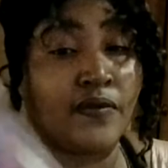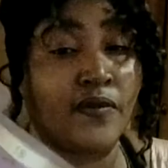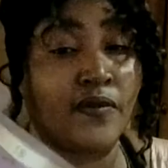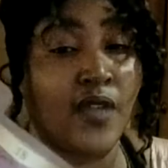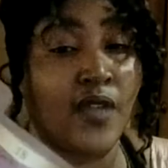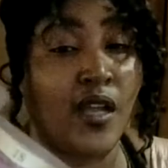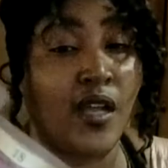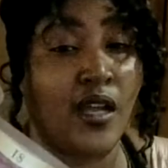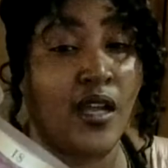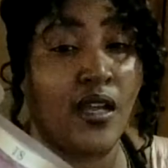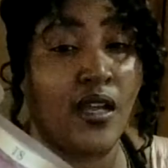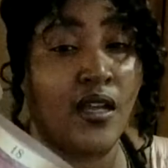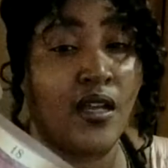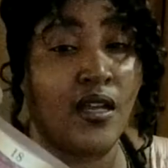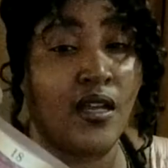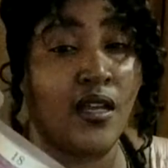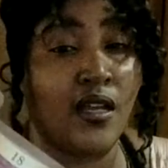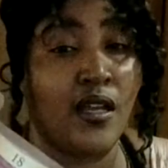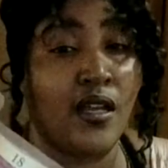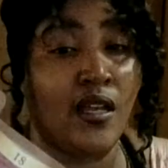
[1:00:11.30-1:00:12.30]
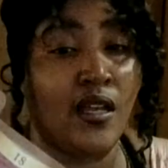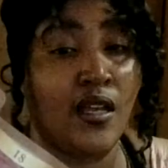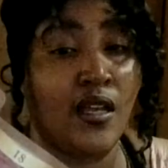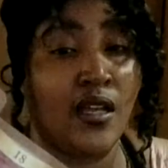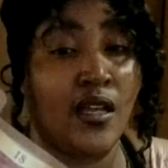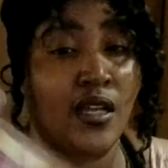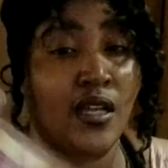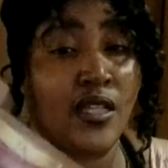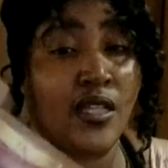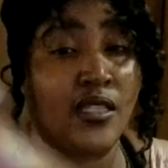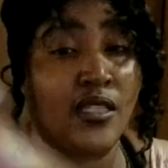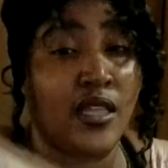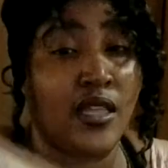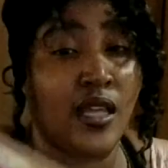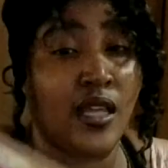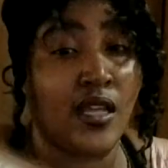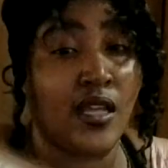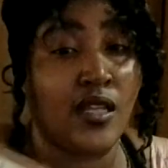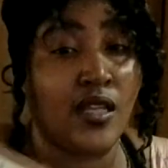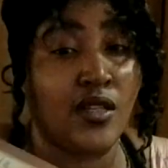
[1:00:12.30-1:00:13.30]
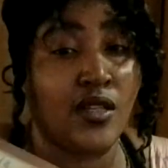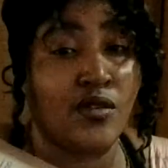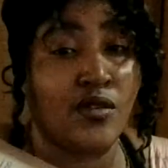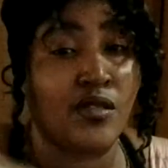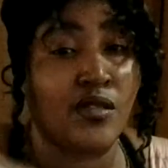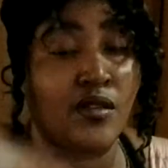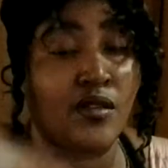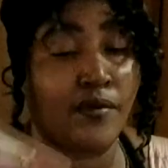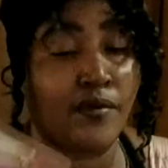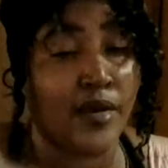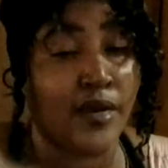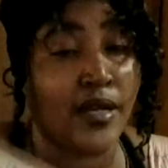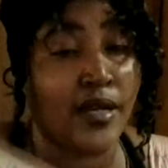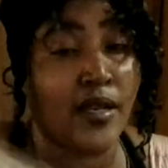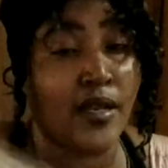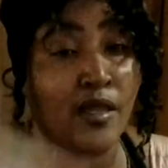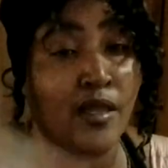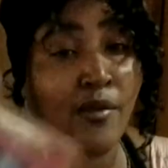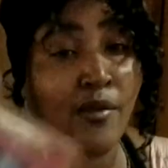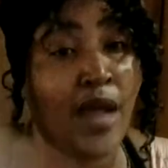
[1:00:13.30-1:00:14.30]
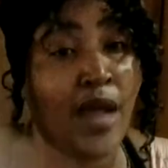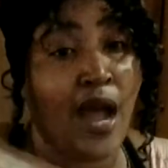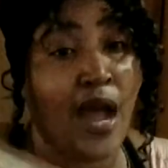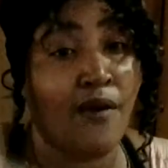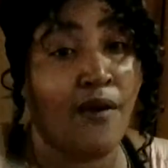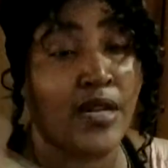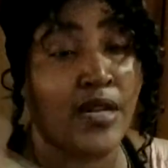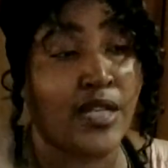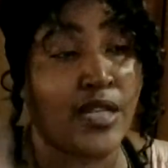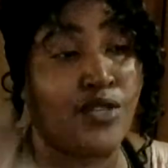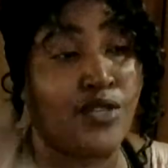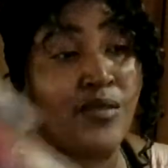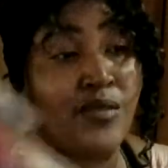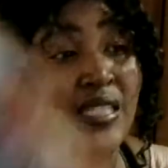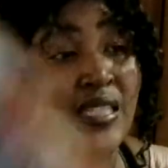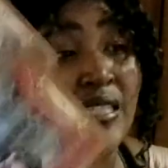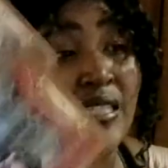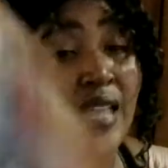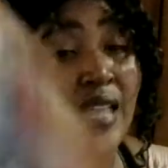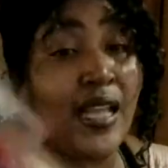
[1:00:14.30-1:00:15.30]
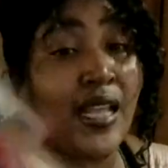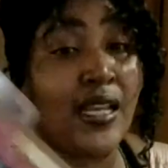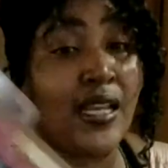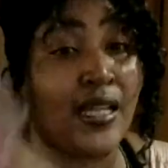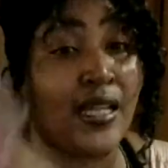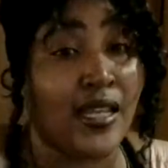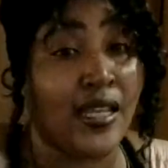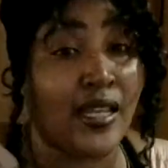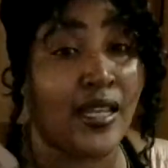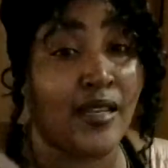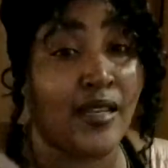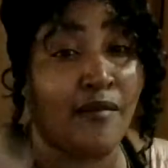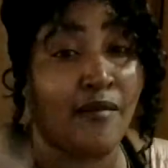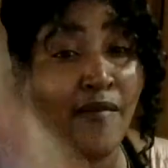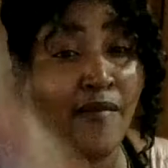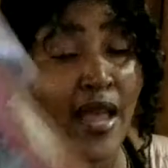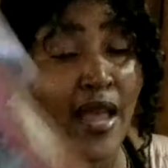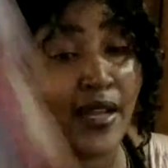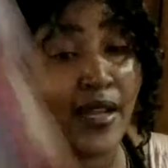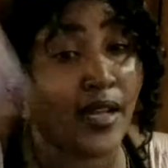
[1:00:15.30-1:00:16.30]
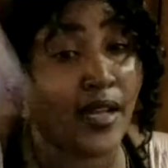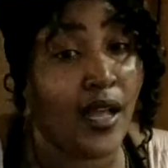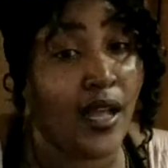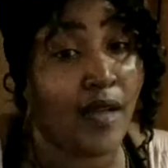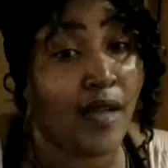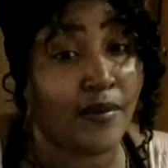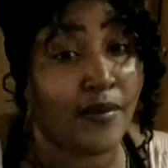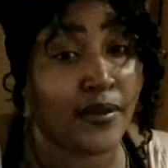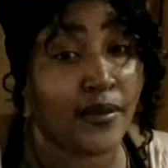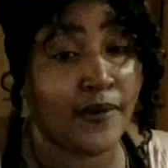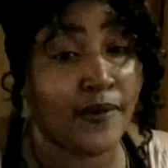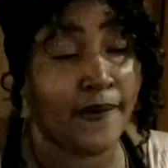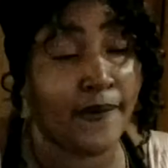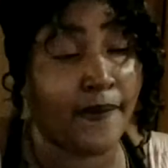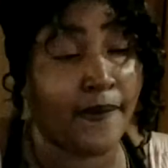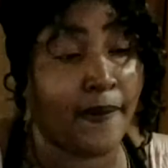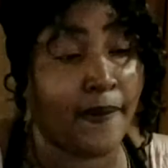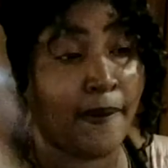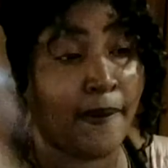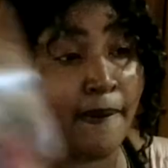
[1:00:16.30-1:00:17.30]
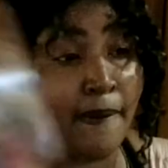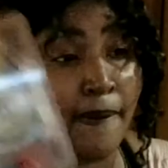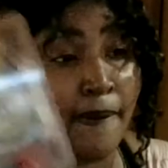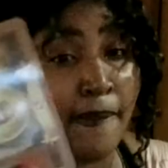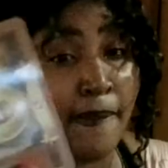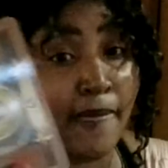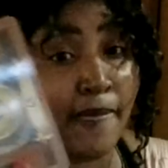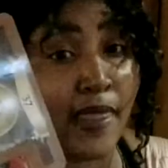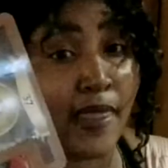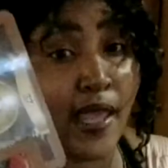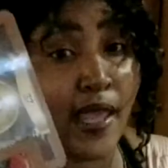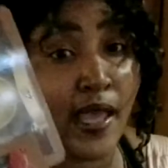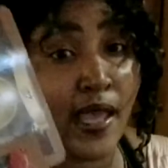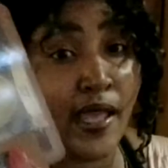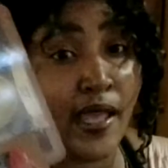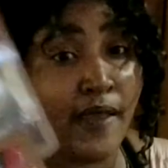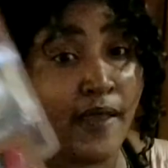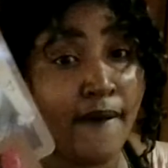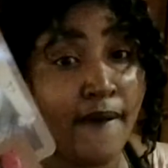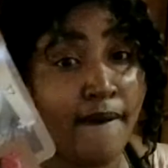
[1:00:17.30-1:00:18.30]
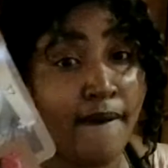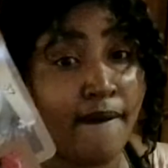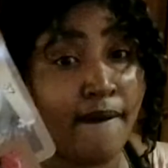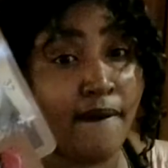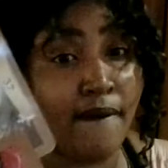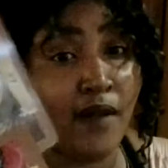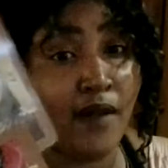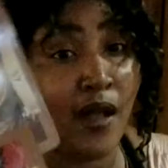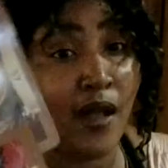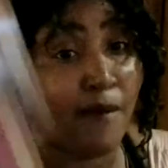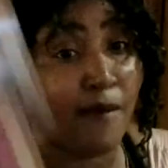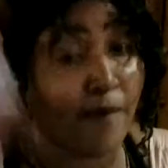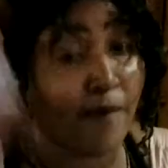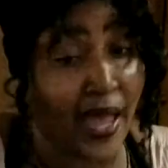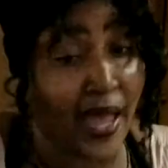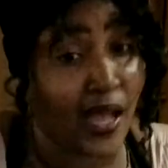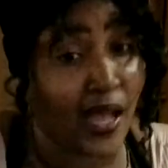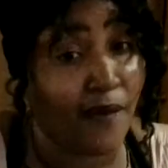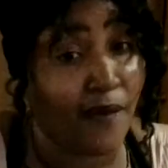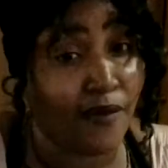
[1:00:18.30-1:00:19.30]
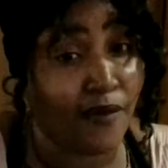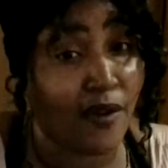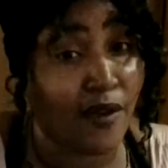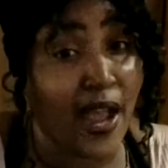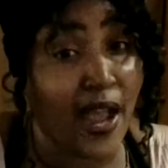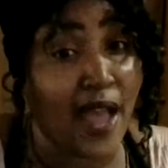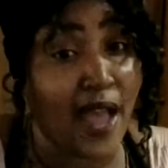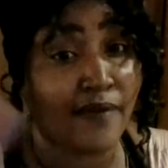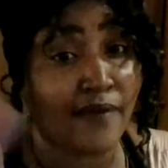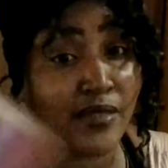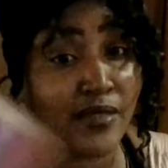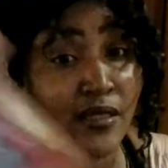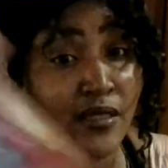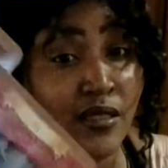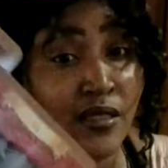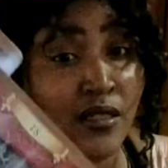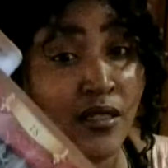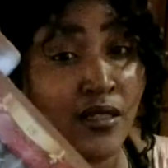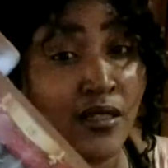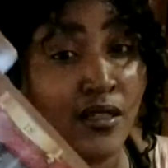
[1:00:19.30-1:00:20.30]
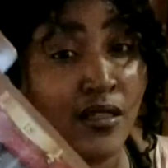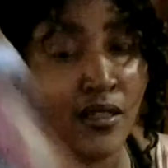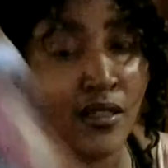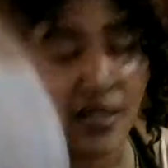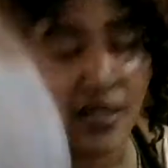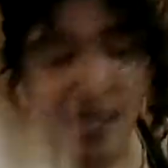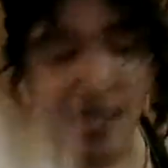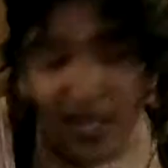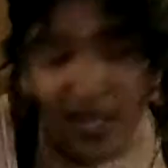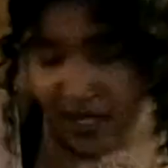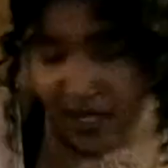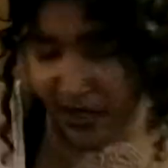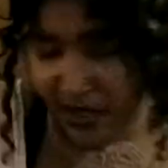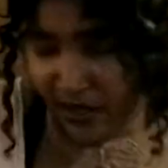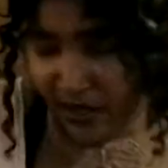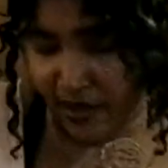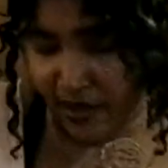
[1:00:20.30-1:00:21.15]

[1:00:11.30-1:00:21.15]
Huh? Because then you surrender the power that you were standing in back up. Okay? Back up for grabs. Okay?